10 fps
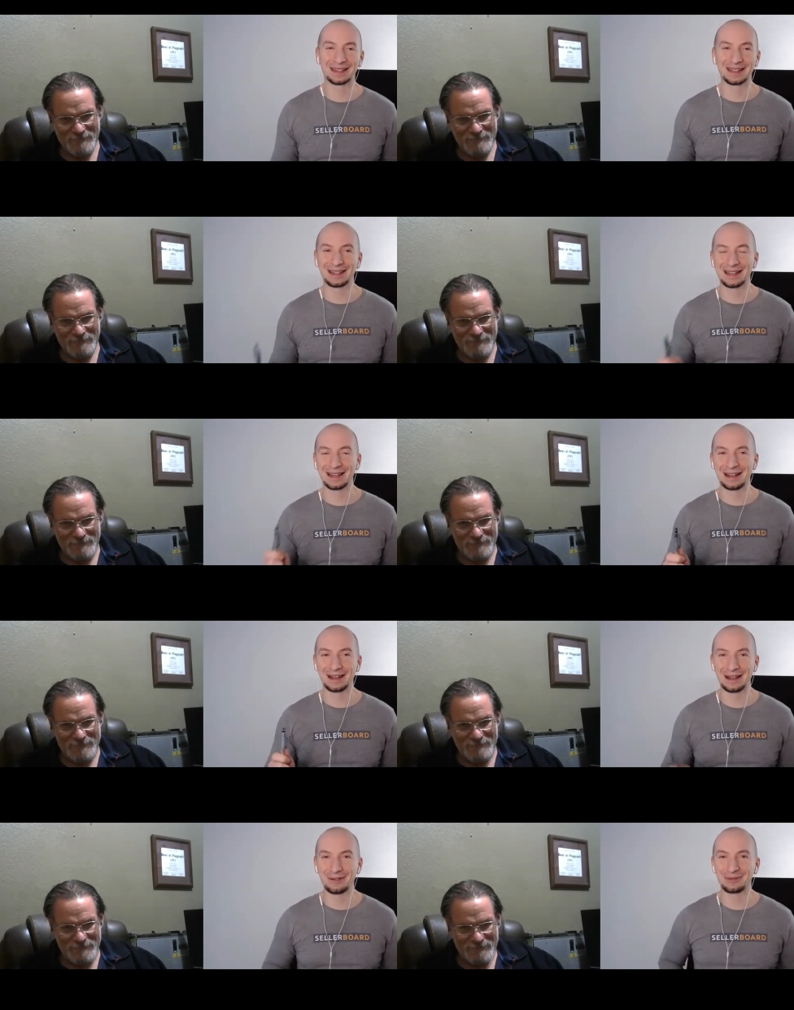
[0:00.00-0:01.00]
Speaker 1: uh,
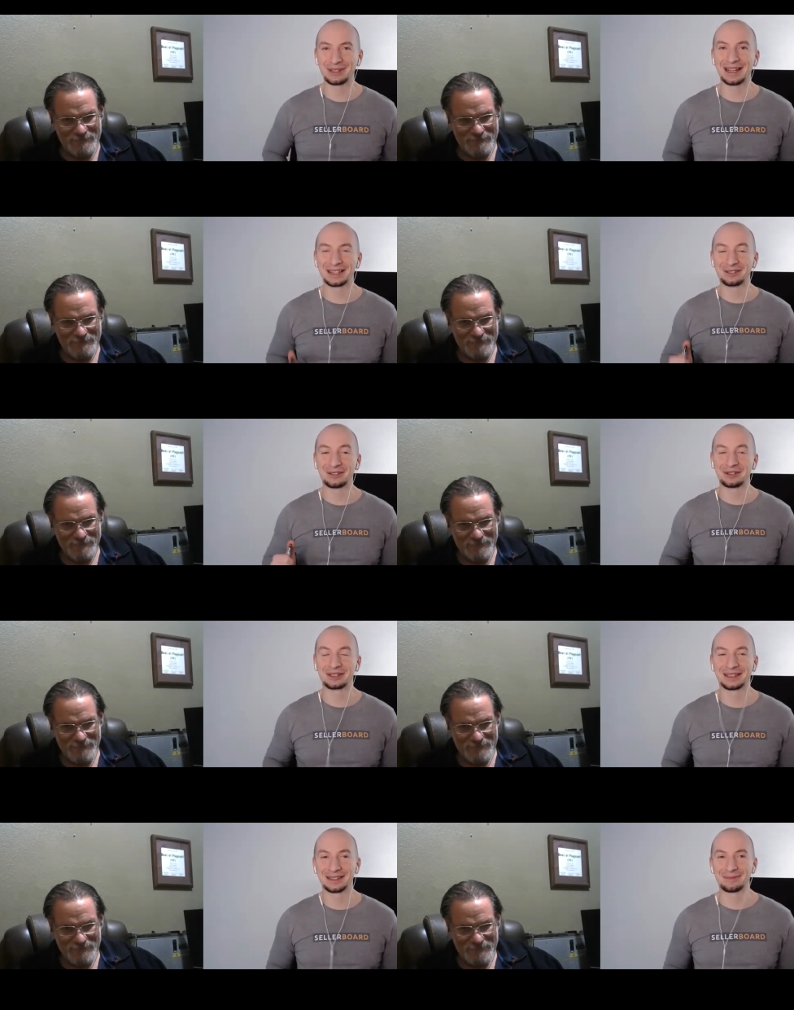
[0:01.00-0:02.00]
I would like to talk
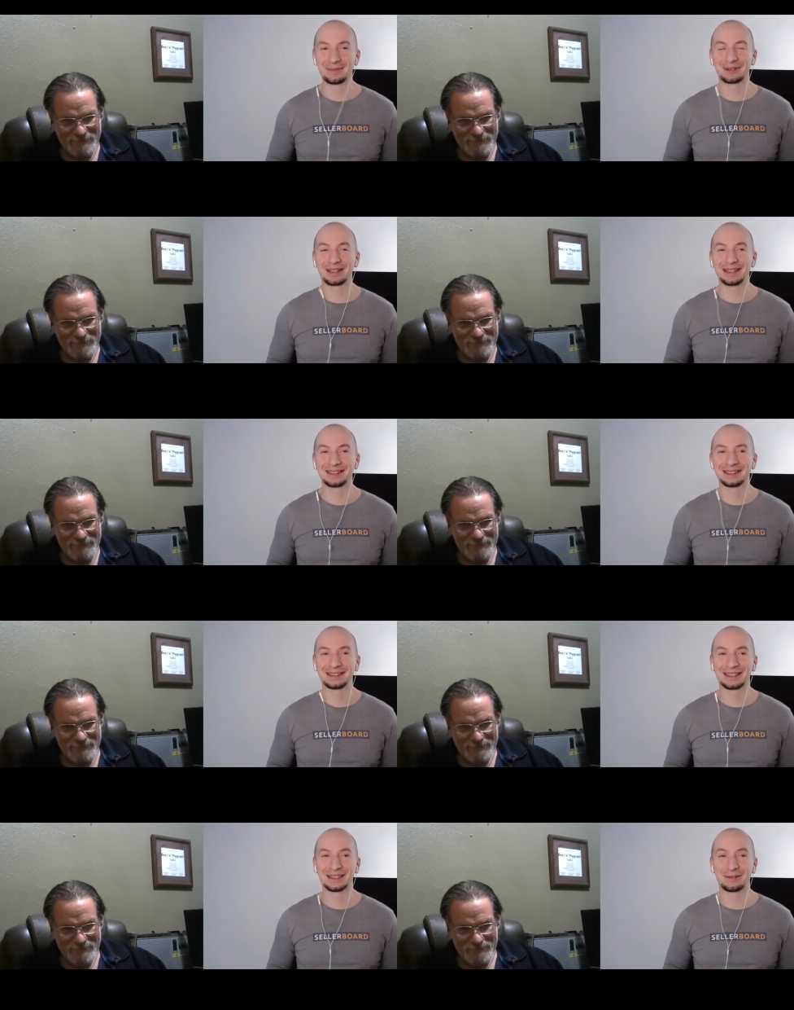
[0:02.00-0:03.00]
about that
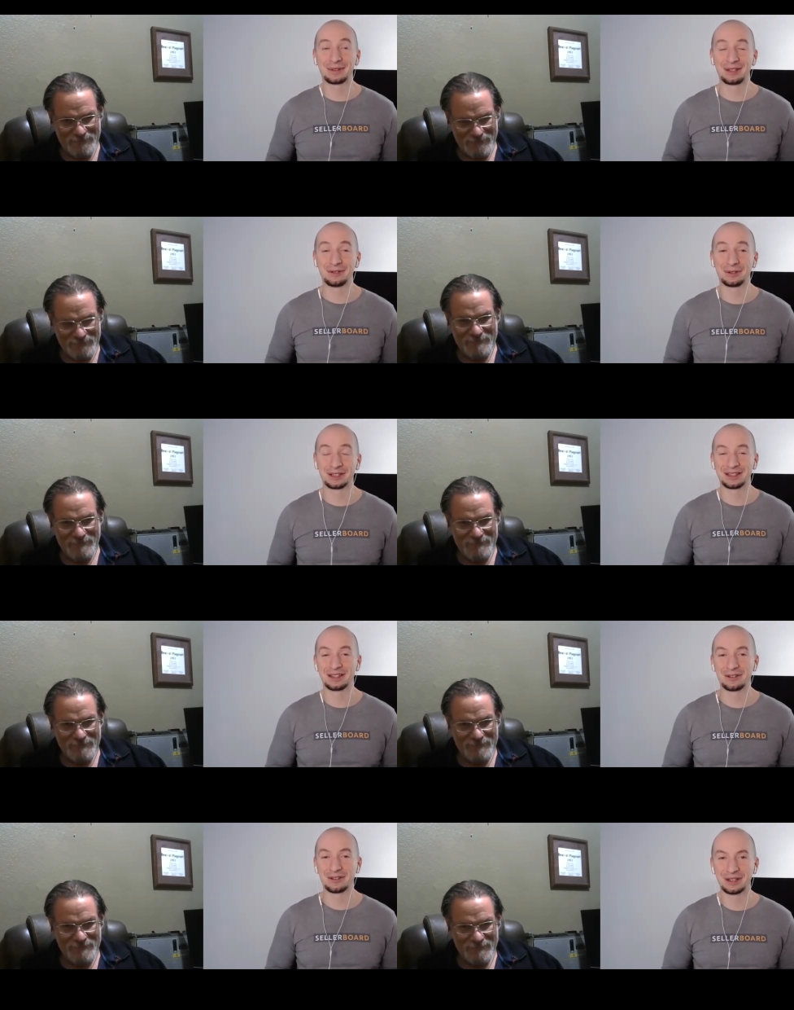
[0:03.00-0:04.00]
uh, with you because I
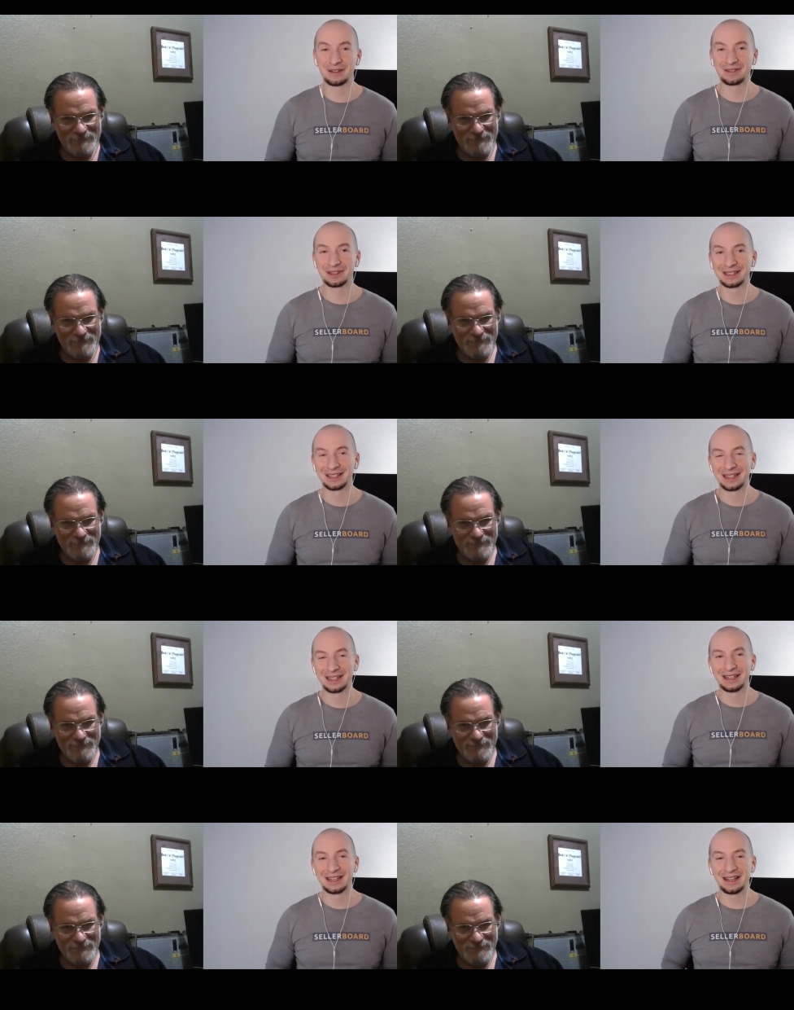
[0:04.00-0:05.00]
know you have a
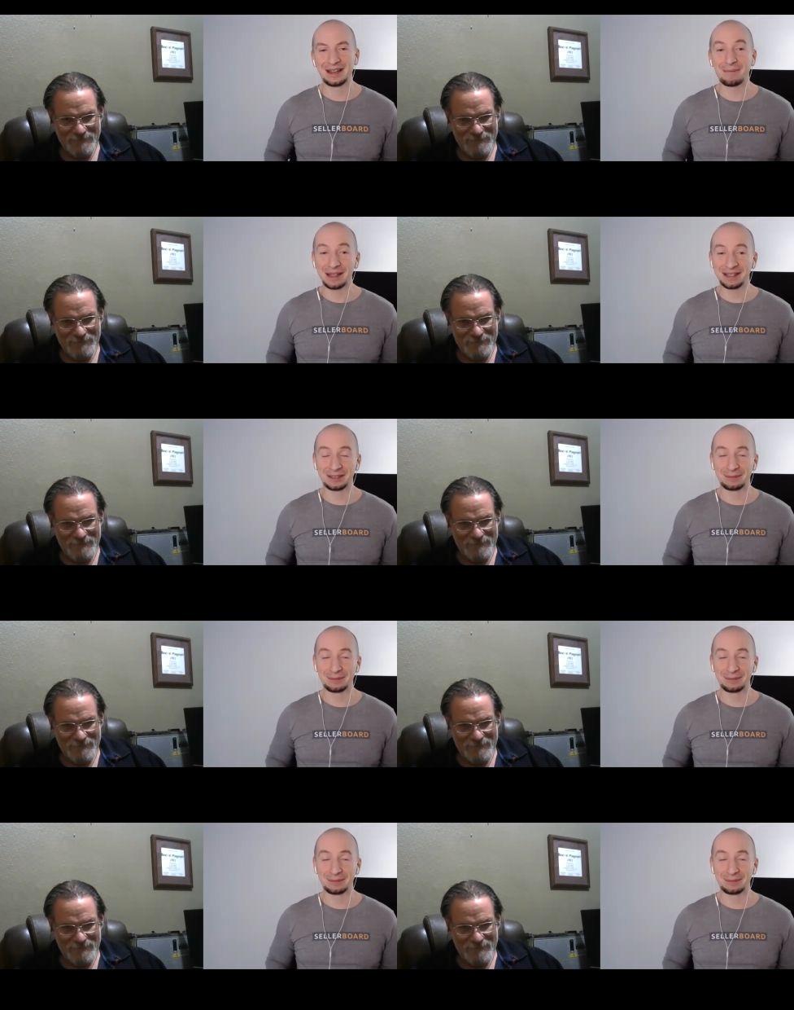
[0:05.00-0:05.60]
a method.